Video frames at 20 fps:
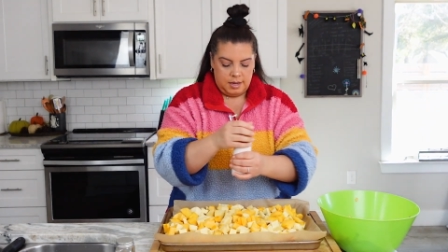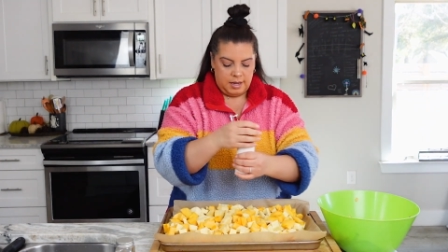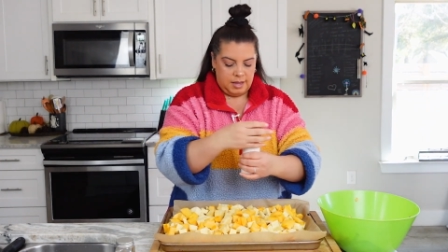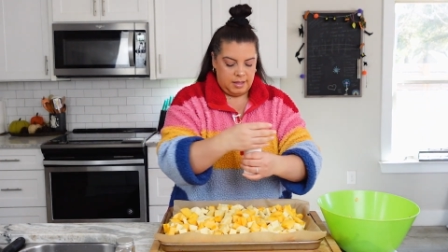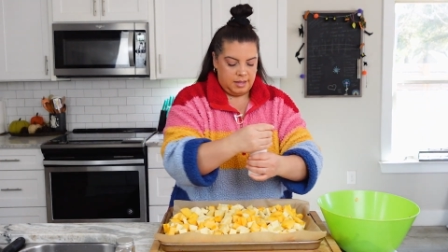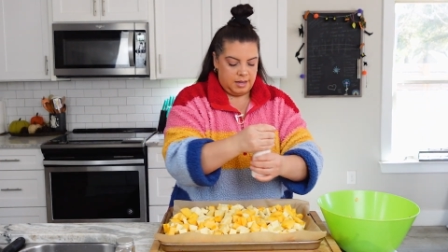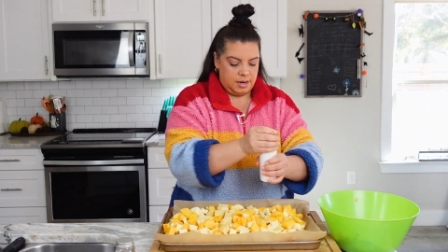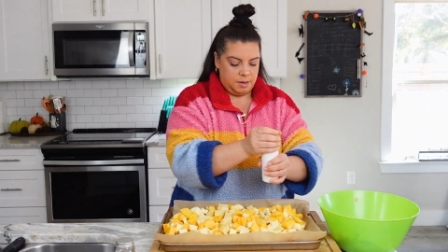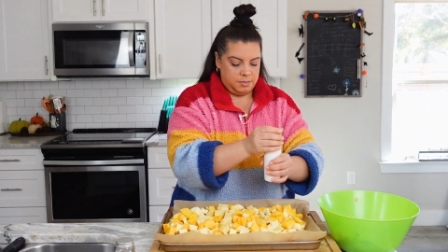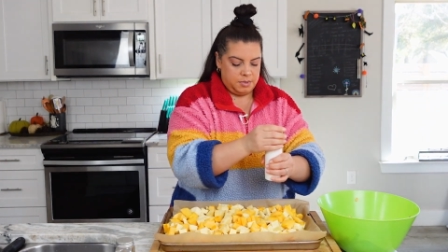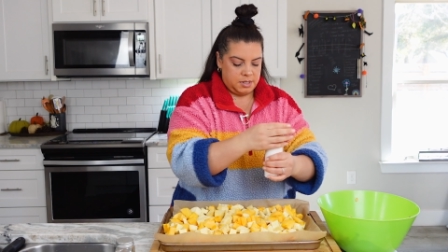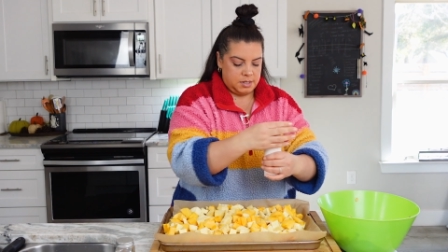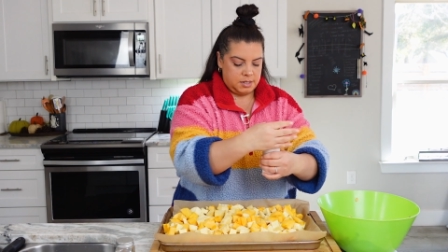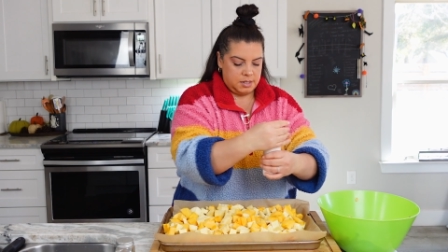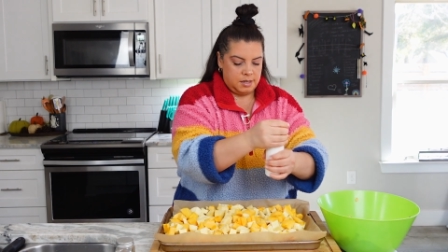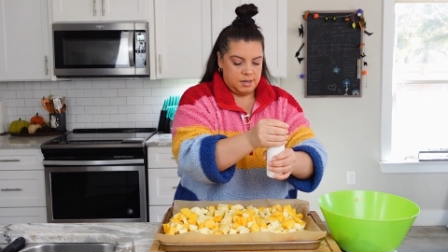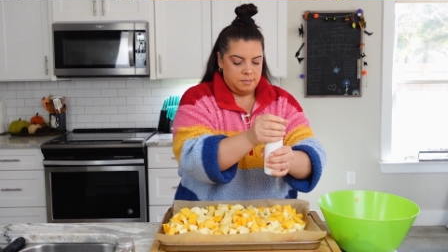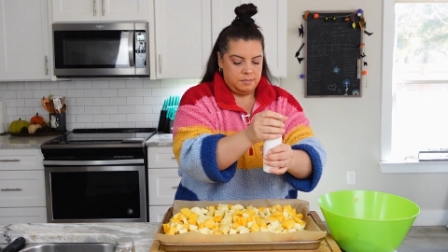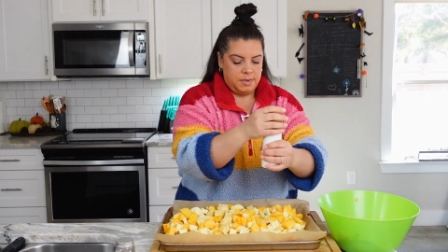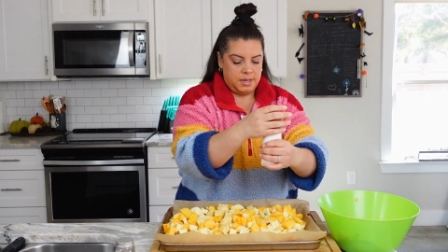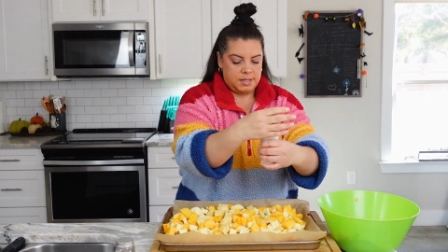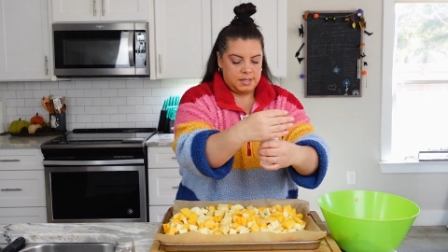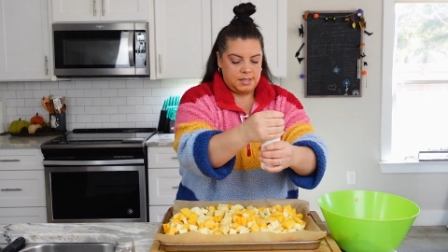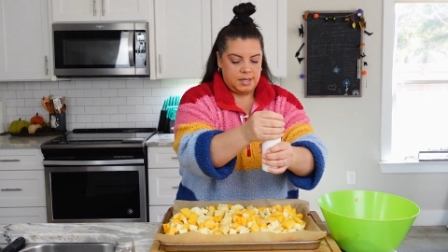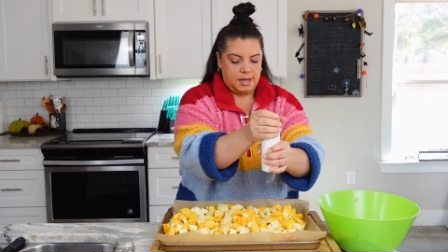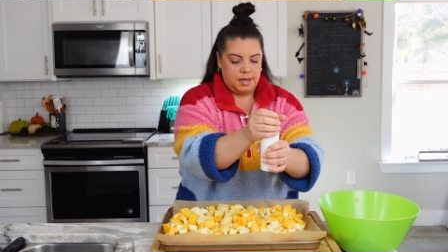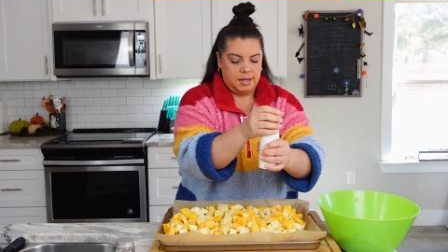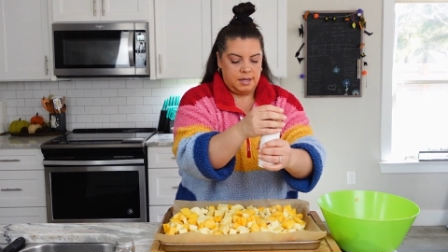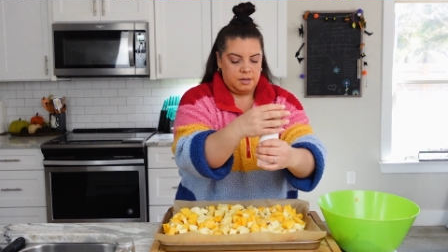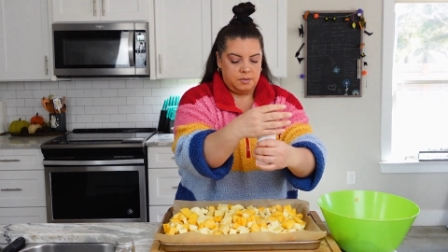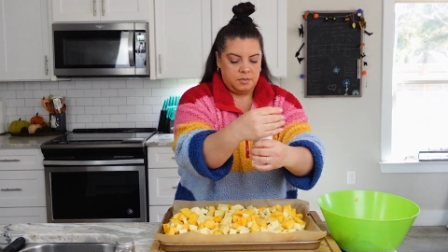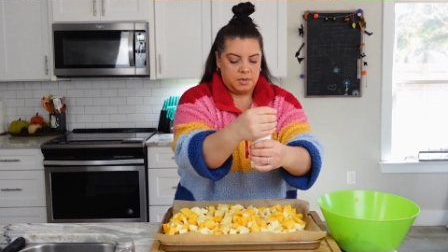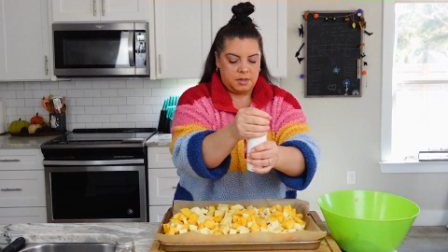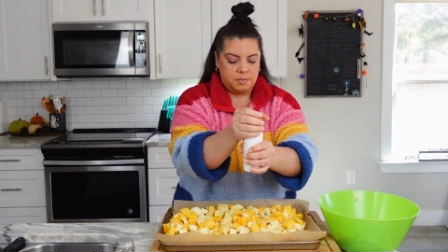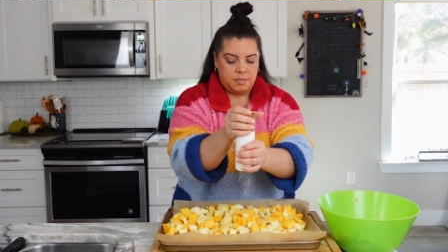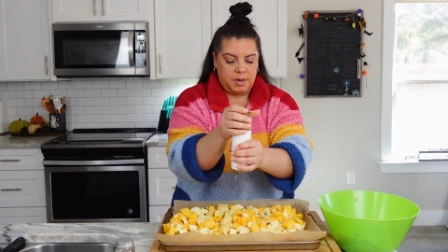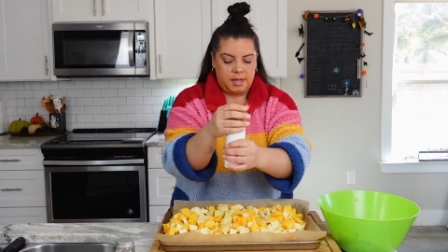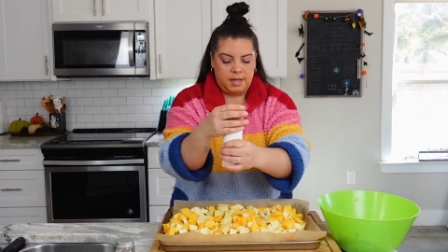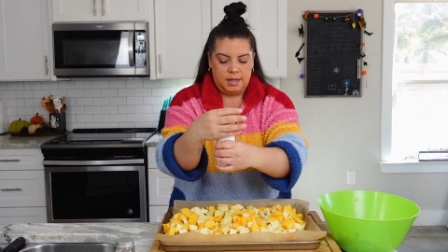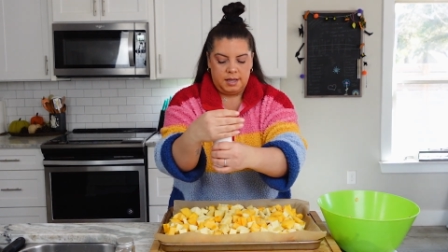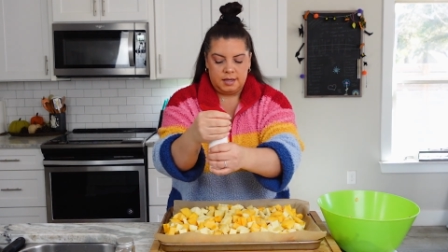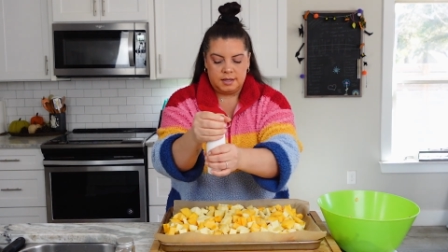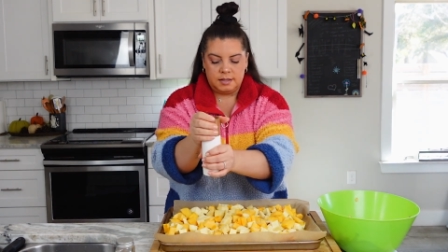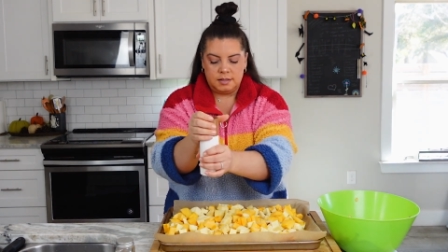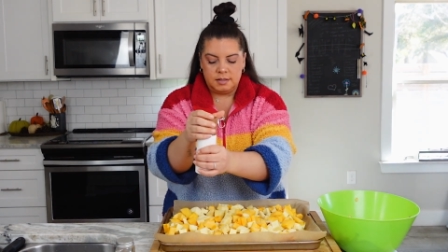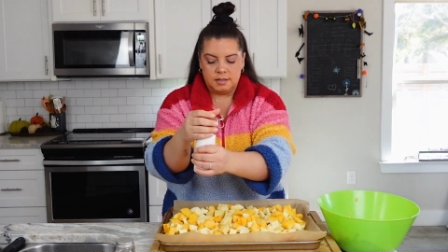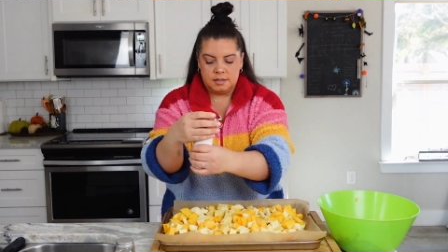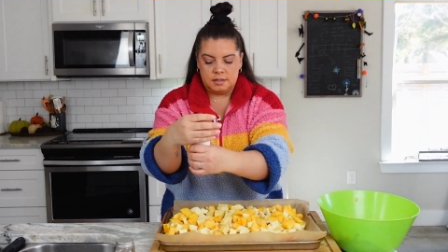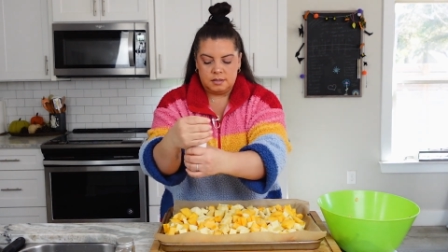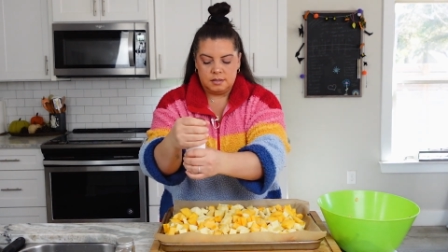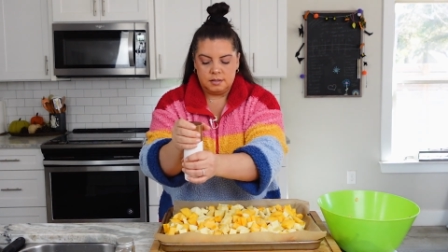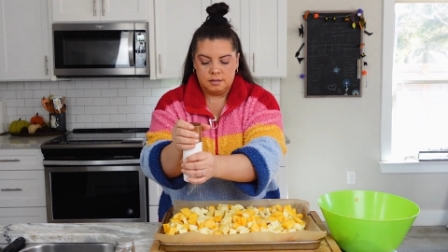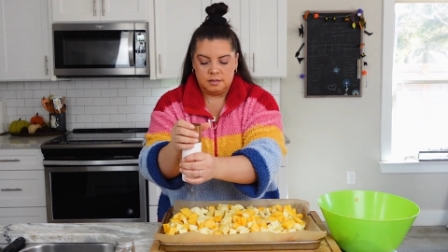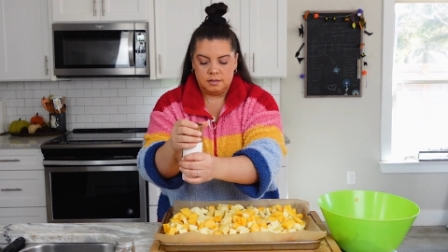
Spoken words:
and then I'm just gonna mix that in with my hands.